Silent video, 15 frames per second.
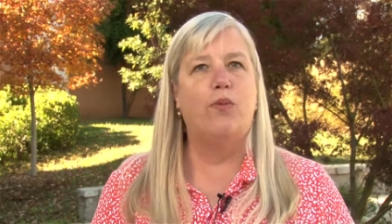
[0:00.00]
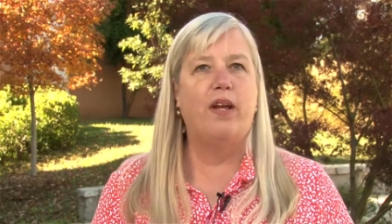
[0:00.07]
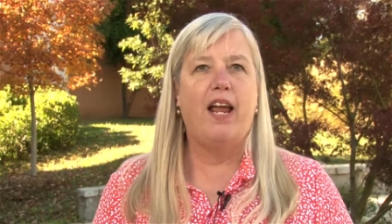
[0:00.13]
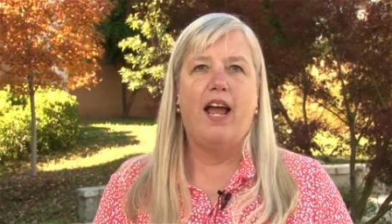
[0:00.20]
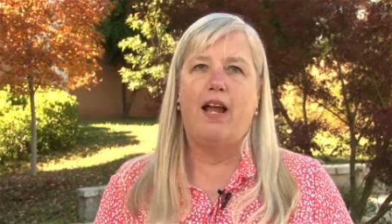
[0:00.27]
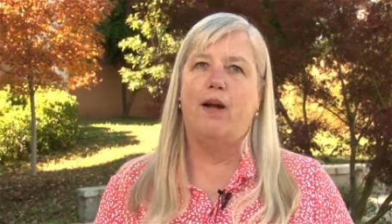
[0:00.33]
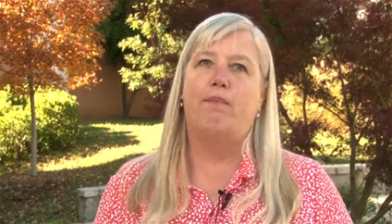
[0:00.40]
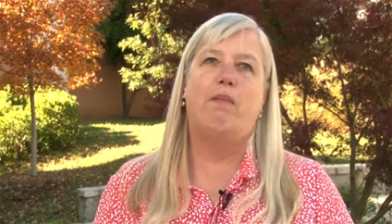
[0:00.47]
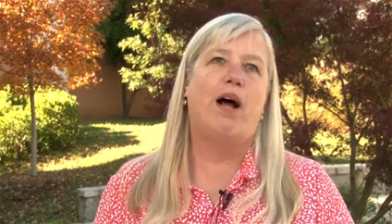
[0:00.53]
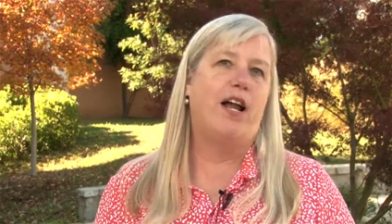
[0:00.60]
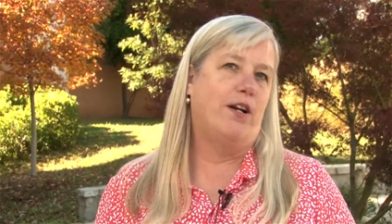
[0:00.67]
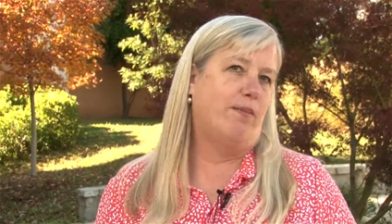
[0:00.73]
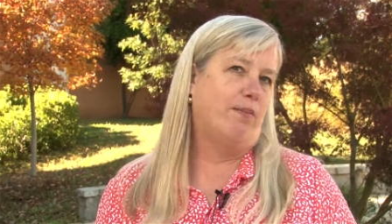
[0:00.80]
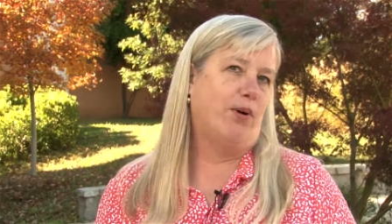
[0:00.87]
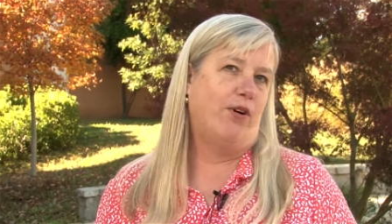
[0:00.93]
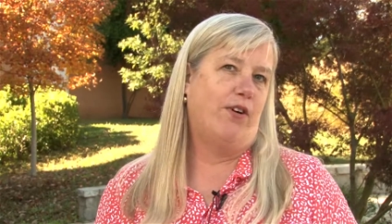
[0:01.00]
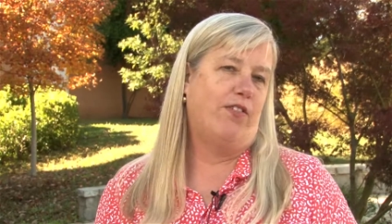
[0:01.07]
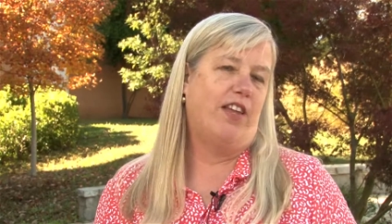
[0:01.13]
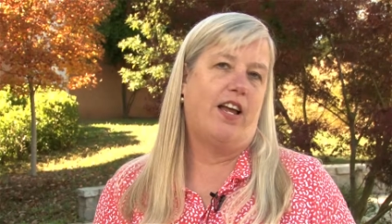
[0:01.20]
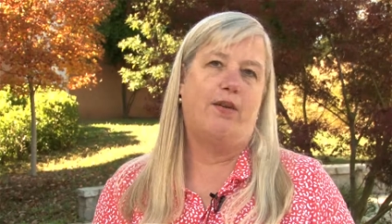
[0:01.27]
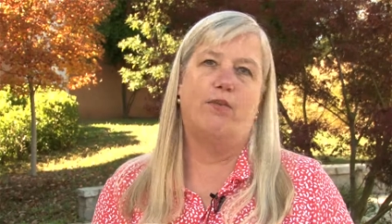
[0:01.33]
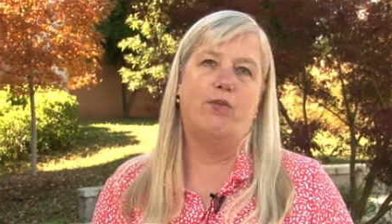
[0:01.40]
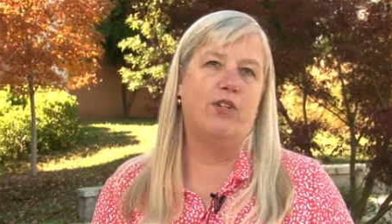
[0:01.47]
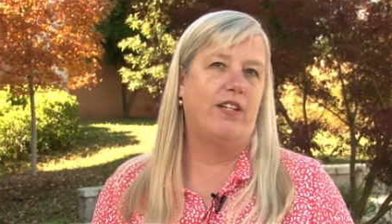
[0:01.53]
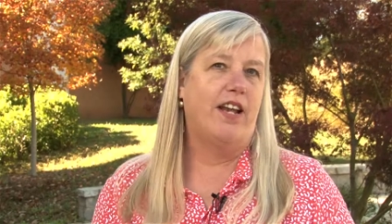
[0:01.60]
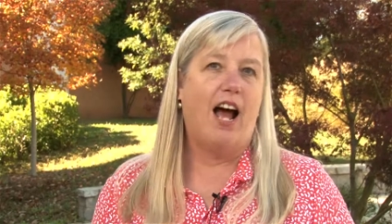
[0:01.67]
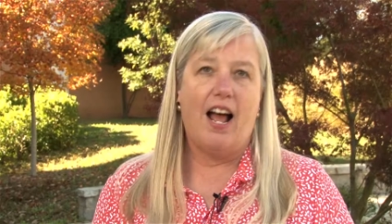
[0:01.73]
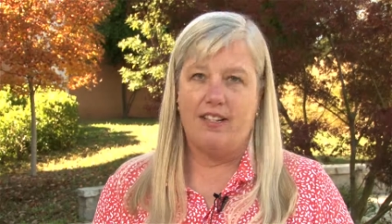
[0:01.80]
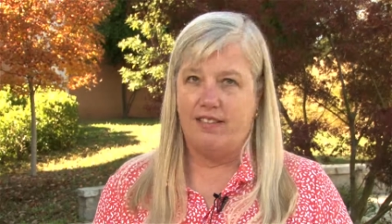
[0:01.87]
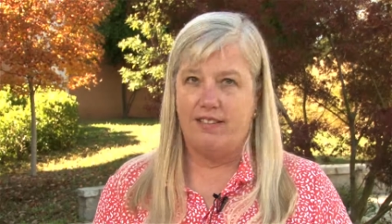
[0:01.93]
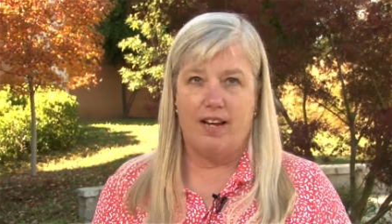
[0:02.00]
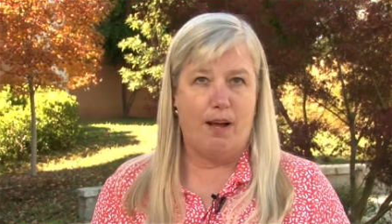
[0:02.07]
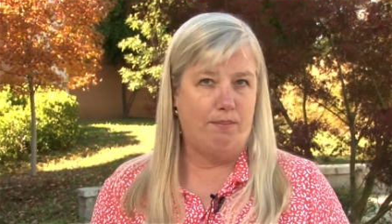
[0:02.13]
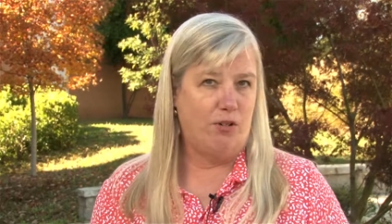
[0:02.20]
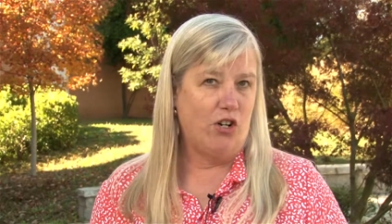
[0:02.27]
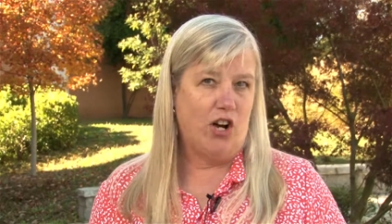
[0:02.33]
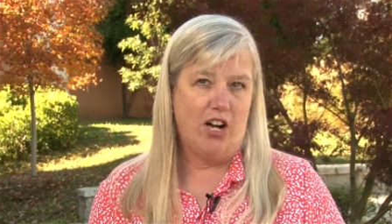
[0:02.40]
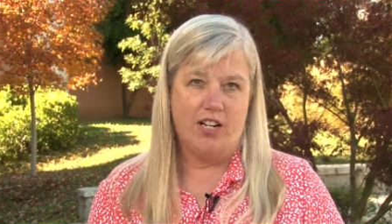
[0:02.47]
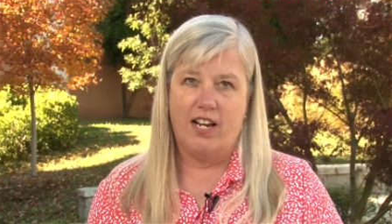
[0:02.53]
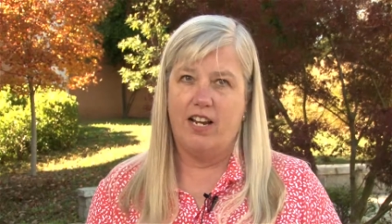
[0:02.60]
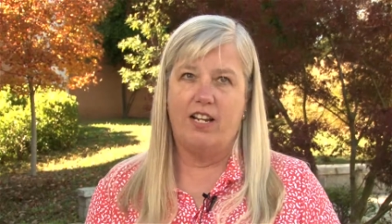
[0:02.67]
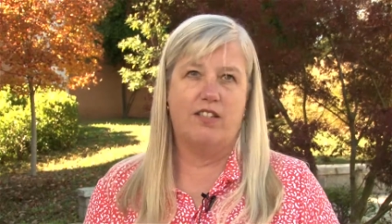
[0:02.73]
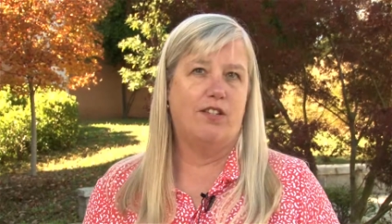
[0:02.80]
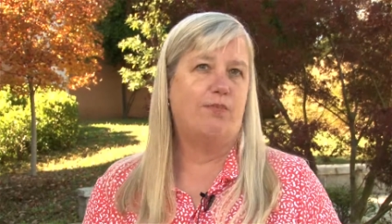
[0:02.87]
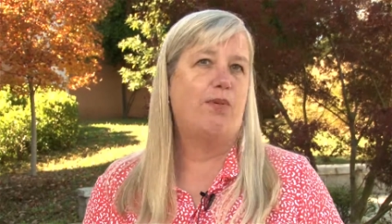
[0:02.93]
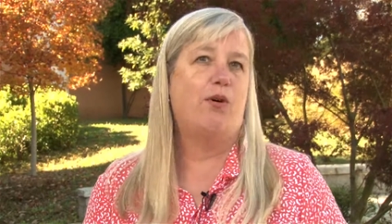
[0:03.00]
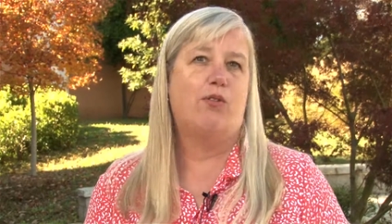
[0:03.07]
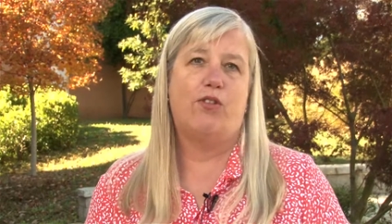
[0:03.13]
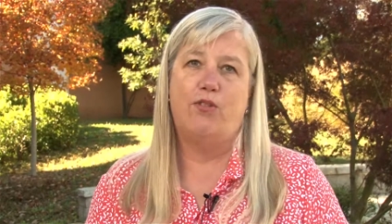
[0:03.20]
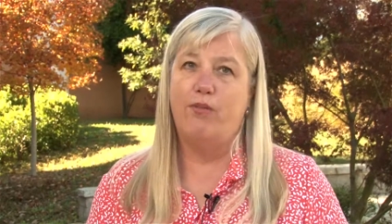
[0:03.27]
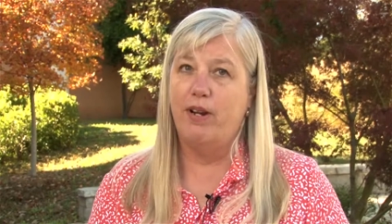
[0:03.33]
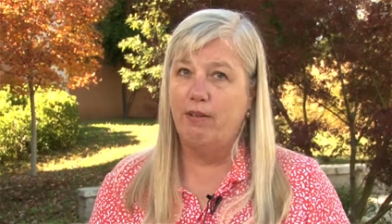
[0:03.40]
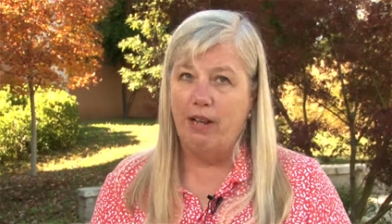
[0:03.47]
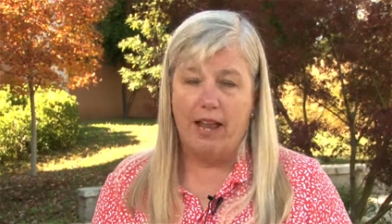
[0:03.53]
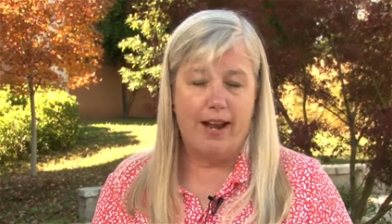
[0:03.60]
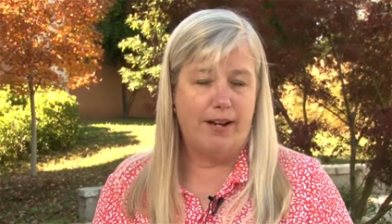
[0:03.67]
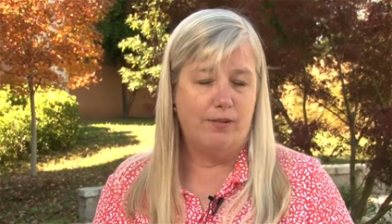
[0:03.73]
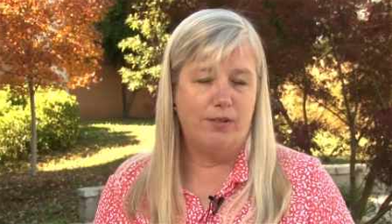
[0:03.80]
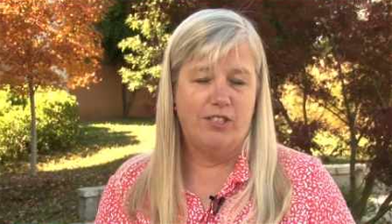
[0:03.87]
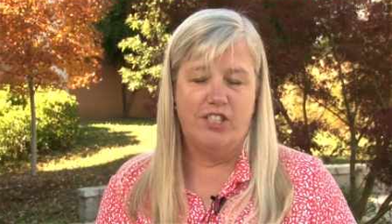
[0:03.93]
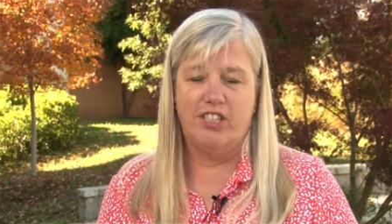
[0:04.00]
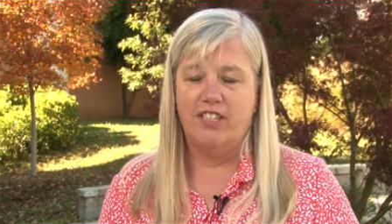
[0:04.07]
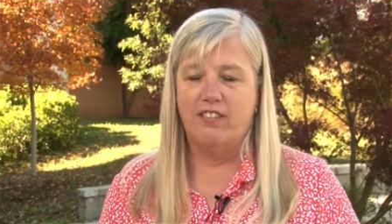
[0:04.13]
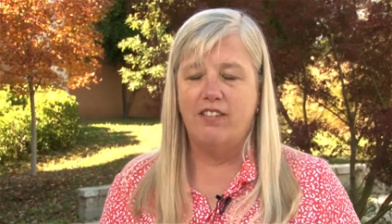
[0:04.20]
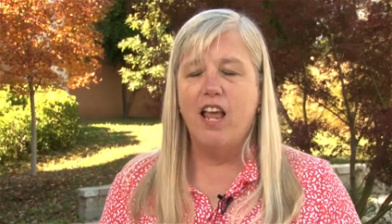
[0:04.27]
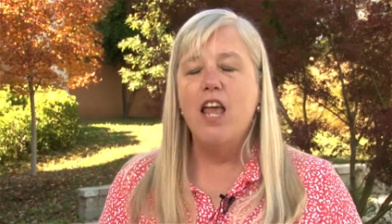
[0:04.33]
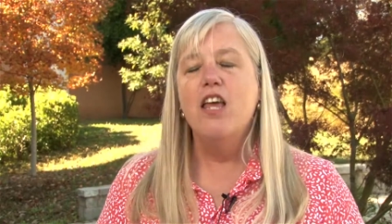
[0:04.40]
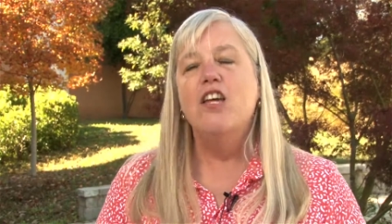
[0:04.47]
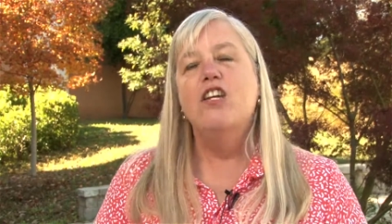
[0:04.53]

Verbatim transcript: We had a mynah bird that would not stop talking and spoke three languages.